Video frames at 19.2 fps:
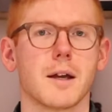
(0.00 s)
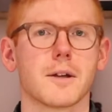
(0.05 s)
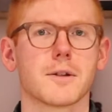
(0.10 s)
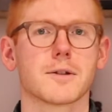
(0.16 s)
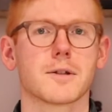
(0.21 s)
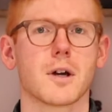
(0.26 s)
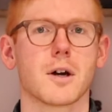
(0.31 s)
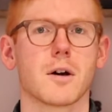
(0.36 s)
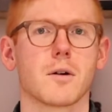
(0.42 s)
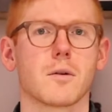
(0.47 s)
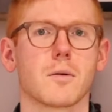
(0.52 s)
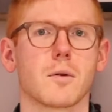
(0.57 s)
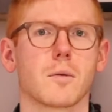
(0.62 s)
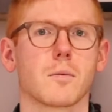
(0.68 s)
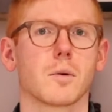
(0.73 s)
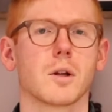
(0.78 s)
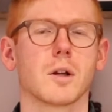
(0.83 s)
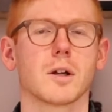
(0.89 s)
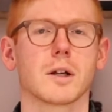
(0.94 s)
So
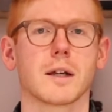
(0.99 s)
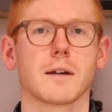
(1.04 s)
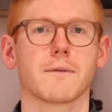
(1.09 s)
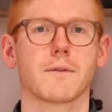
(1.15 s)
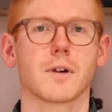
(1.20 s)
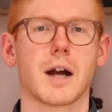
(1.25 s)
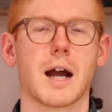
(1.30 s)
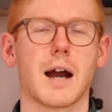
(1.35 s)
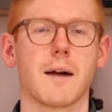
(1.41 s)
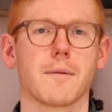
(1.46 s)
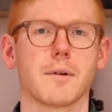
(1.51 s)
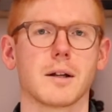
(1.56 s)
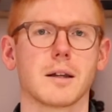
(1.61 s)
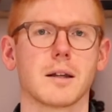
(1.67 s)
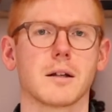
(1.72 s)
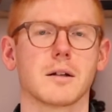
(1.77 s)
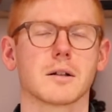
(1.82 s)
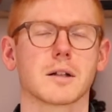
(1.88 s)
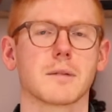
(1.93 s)
we're looking for every
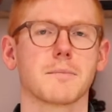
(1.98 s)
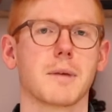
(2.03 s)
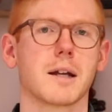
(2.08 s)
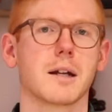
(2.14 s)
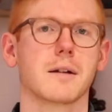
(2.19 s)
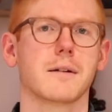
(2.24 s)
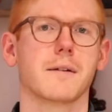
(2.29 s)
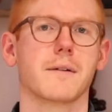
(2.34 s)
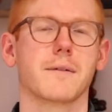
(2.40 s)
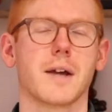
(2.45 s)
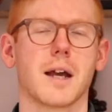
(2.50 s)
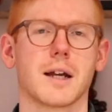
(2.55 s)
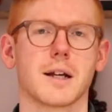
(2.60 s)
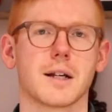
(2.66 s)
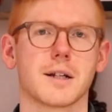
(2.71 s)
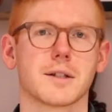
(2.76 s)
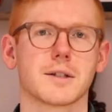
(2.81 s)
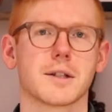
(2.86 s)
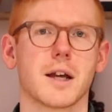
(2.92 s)
little competitive
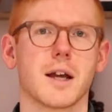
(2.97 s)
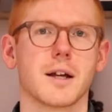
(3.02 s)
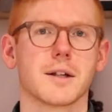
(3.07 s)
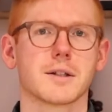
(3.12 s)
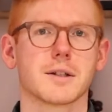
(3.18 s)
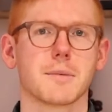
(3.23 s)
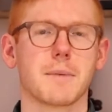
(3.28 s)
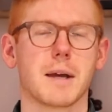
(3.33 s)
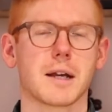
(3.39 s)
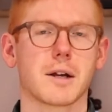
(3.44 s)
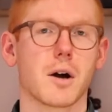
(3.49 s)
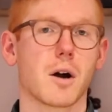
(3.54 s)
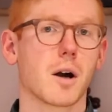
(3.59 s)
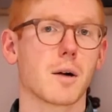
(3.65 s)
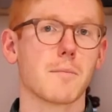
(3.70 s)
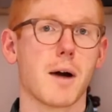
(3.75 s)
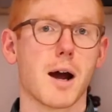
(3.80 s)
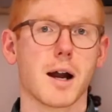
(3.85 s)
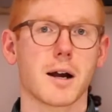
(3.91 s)
advantage to make
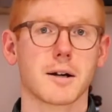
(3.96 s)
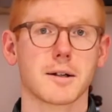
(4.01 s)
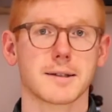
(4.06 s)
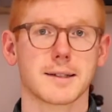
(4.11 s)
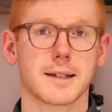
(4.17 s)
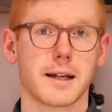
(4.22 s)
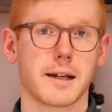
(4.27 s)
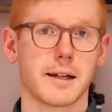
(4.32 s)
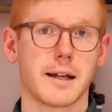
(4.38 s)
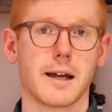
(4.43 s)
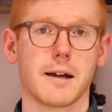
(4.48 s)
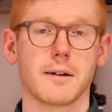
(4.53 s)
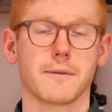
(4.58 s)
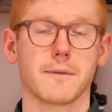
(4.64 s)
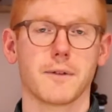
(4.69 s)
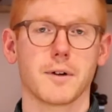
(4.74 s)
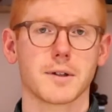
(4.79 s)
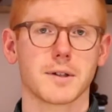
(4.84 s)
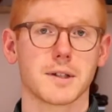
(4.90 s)
our buyers stand
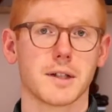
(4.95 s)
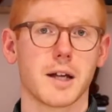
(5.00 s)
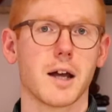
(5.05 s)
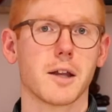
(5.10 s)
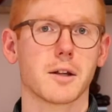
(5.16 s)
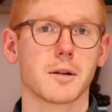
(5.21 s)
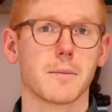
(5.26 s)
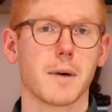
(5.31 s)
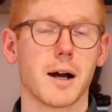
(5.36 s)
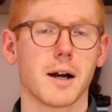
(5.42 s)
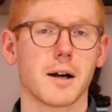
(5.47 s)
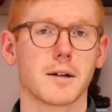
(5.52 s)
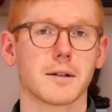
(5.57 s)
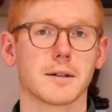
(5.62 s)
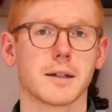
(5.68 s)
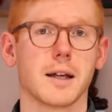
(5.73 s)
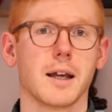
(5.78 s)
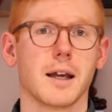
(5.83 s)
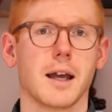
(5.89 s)
out versus other buyers.